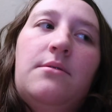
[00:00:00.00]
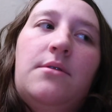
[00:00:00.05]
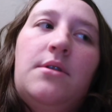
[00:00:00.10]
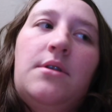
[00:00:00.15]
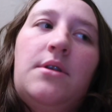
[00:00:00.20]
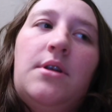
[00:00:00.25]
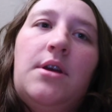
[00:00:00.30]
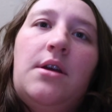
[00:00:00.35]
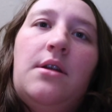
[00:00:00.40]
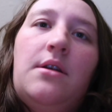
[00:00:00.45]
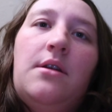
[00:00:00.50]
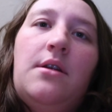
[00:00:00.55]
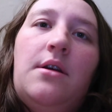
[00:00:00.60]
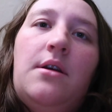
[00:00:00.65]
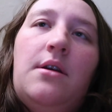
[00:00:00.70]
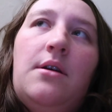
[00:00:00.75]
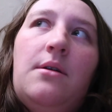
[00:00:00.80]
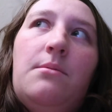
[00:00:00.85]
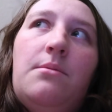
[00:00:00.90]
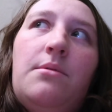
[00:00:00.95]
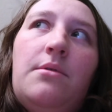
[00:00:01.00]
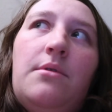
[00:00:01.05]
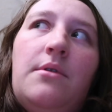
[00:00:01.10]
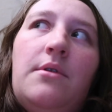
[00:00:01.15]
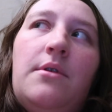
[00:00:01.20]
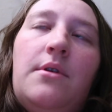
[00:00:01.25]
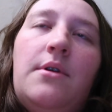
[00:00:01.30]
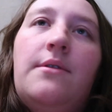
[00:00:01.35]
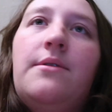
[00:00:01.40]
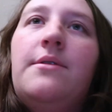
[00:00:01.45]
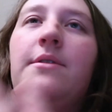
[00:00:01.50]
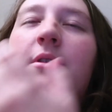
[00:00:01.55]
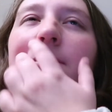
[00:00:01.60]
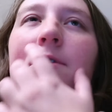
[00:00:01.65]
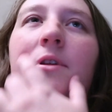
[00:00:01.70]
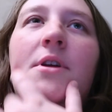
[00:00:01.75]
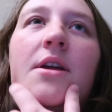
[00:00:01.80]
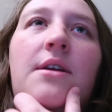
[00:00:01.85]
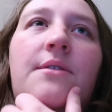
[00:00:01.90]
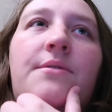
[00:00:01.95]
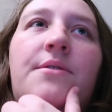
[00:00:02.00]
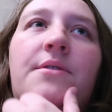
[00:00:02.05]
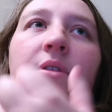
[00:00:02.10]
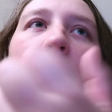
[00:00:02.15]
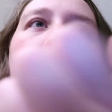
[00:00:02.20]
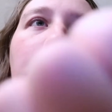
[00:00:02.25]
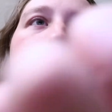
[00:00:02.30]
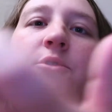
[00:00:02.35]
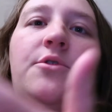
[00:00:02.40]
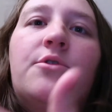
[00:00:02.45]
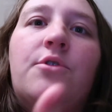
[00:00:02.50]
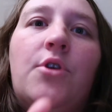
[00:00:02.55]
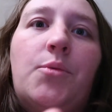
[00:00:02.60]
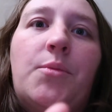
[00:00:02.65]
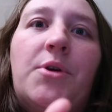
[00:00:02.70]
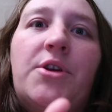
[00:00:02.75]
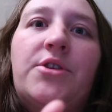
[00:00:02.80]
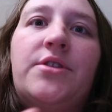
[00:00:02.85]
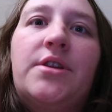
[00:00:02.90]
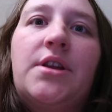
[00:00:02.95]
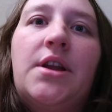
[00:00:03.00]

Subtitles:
want to take a nap. I feel like I've slept so much